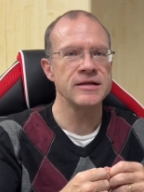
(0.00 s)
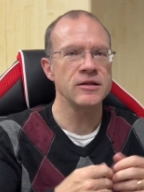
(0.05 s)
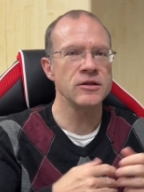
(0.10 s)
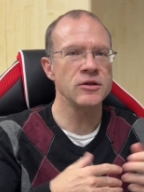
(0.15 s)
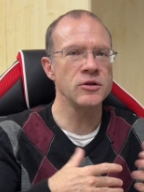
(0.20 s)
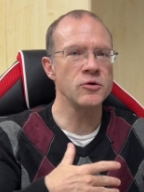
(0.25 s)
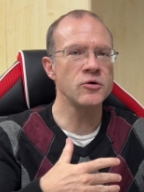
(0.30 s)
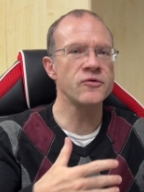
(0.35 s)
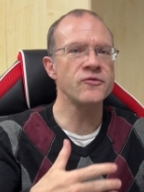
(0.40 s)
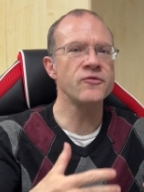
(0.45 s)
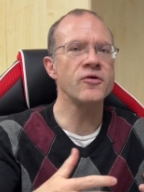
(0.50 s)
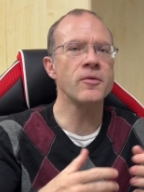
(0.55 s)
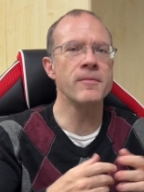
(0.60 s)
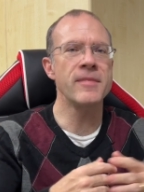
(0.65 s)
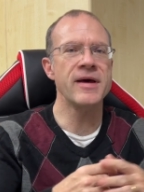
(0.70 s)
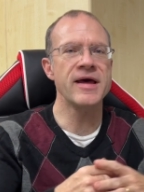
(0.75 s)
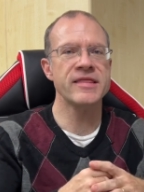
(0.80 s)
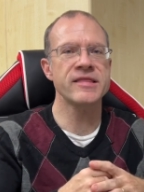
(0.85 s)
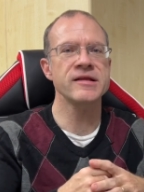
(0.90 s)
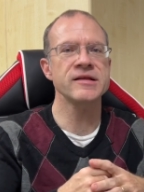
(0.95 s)
look for
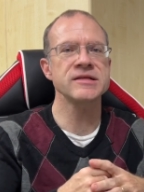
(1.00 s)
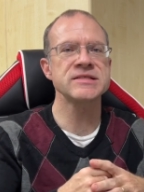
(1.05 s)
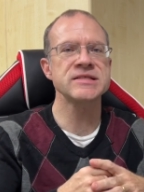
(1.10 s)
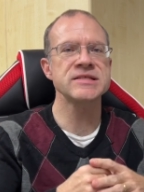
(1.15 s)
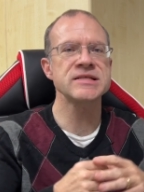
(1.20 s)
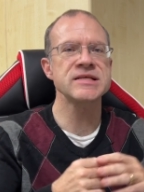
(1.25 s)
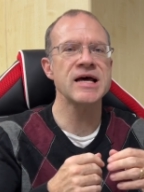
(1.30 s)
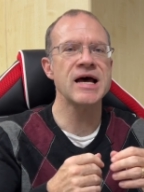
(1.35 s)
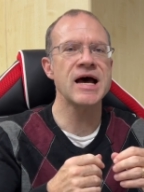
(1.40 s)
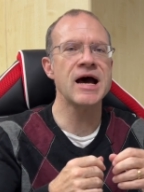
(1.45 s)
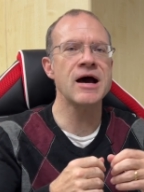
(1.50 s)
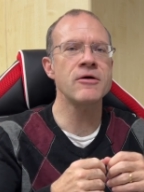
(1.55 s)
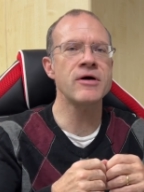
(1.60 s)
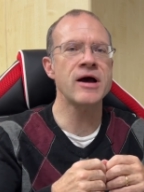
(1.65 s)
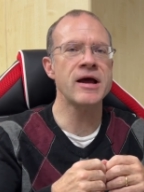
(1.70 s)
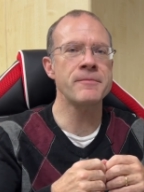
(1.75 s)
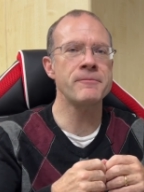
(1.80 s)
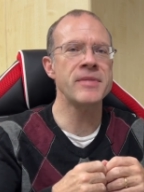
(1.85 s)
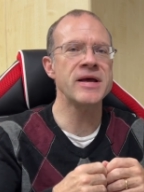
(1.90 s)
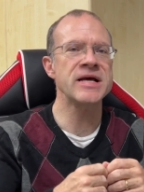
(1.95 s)
methods how
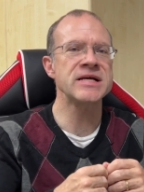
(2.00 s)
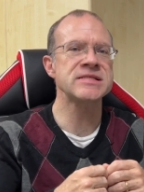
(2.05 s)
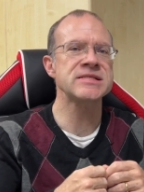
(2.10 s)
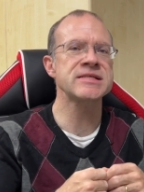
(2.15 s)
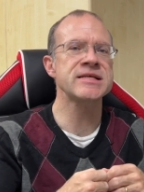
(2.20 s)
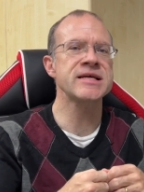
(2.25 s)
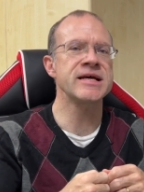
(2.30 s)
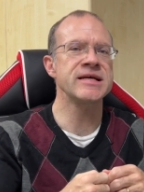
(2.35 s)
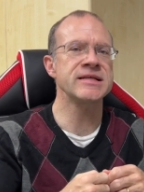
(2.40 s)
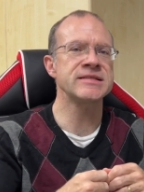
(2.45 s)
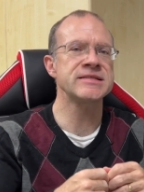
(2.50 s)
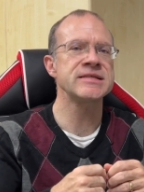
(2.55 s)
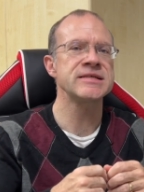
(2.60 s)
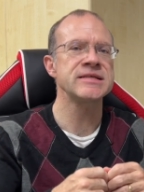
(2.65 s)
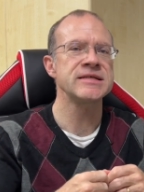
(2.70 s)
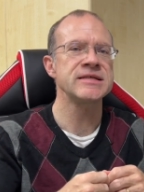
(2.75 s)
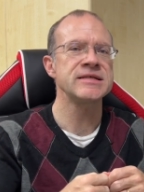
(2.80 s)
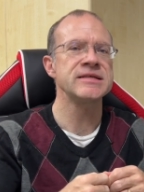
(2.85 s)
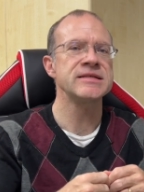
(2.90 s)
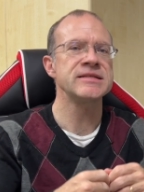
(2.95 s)
I best get
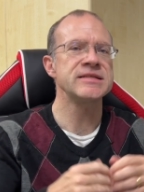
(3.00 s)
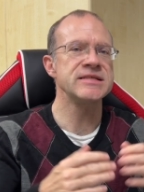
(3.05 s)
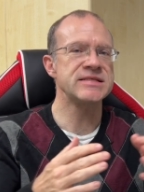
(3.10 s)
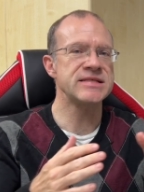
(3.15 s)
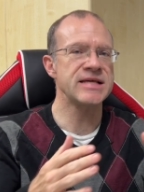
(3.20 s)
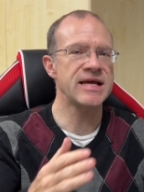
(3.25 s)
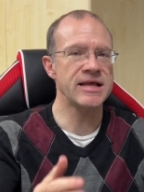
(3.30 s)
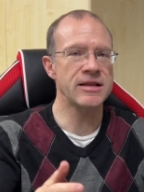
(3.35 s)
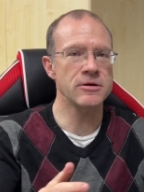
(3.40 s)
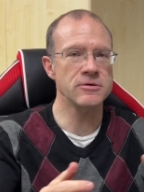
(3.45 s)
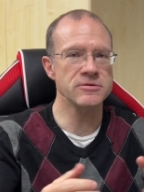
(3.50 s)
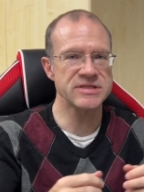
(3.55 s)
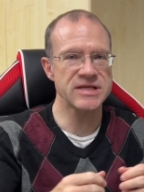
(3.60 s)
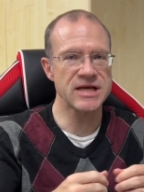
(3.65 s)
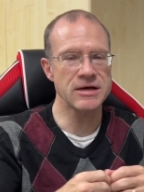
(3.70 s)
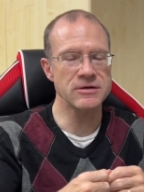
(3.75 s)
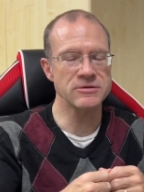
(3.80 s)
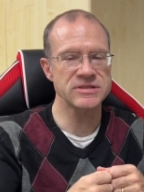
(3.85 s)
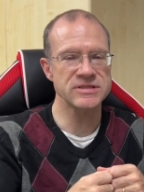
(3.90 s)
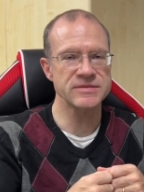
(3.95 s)
these halos
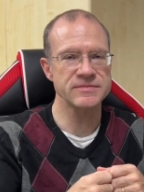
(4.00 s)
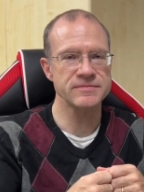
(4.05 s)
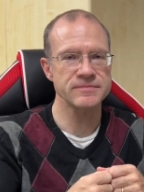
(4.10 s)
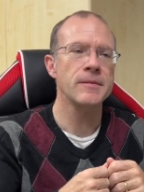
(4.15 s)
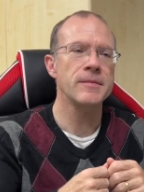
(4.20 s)
out.